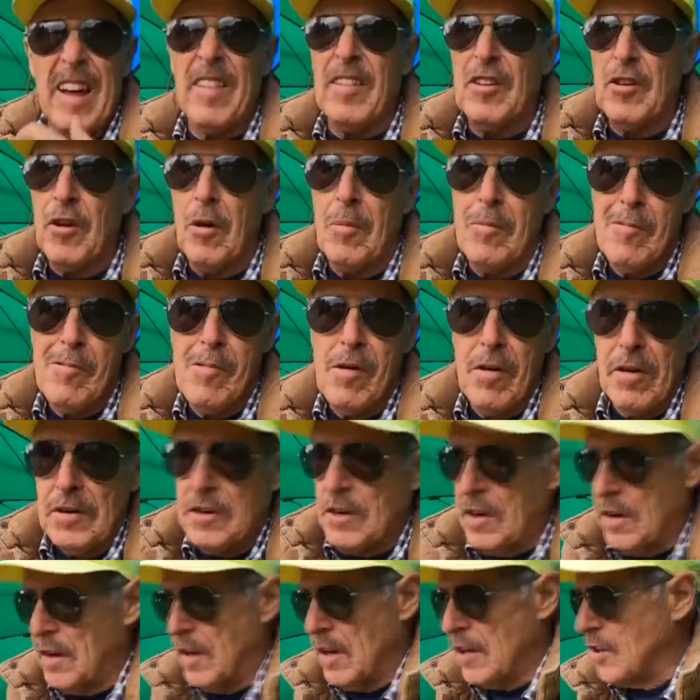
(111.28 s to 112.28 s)
At the time of
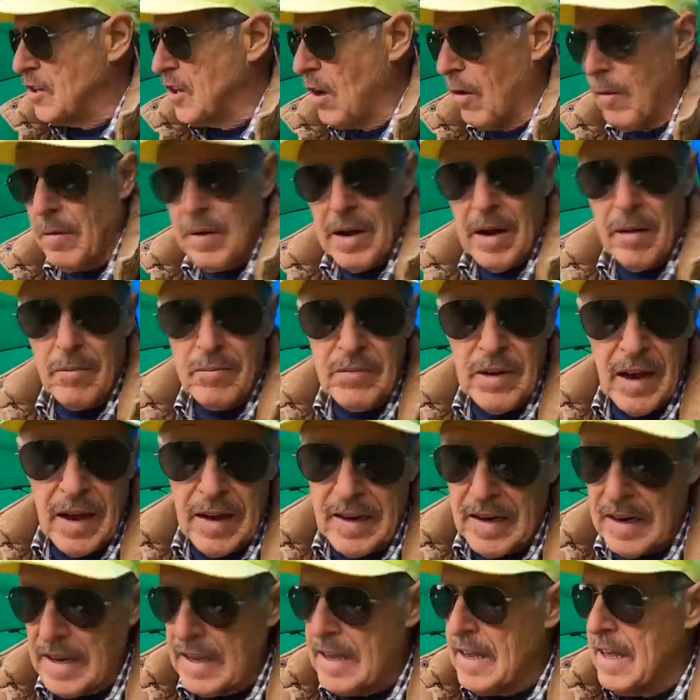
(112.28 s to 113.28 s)
lighting, it's going up
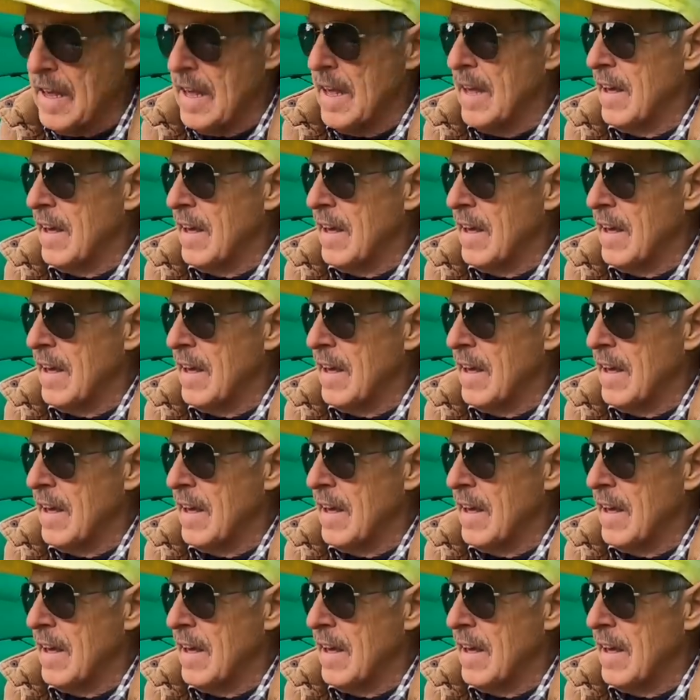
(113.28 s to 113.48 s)
daily.